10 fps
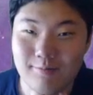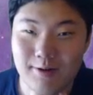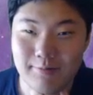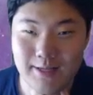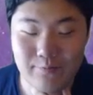
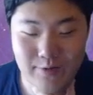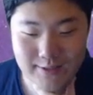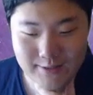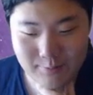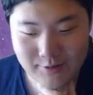But we did face
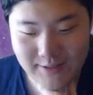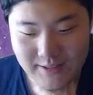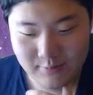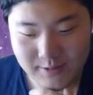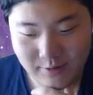this person.
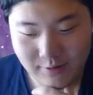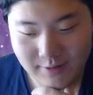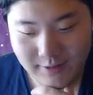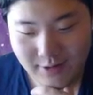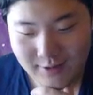This was our
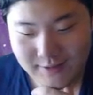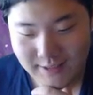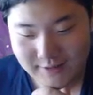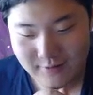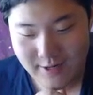only loss
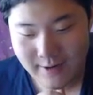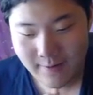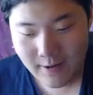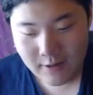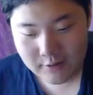yesterday,
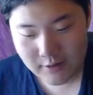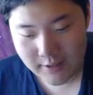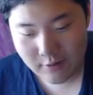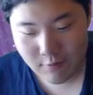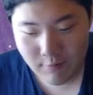so I
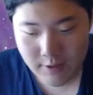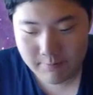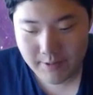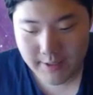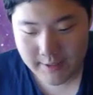do want to
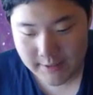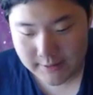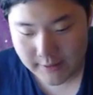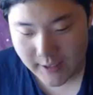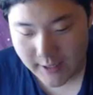play
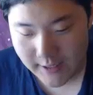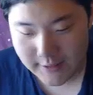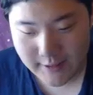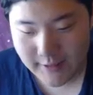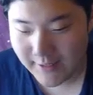this a
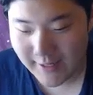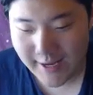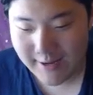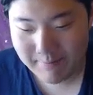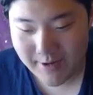
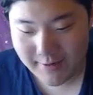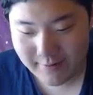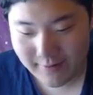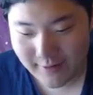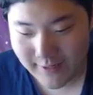lot better,
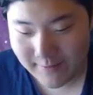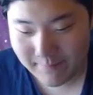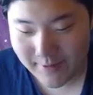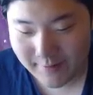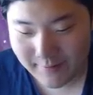a lot
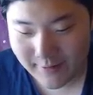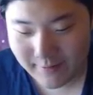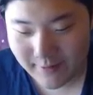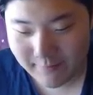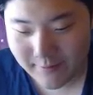better
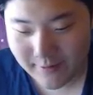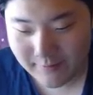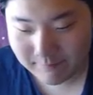than I want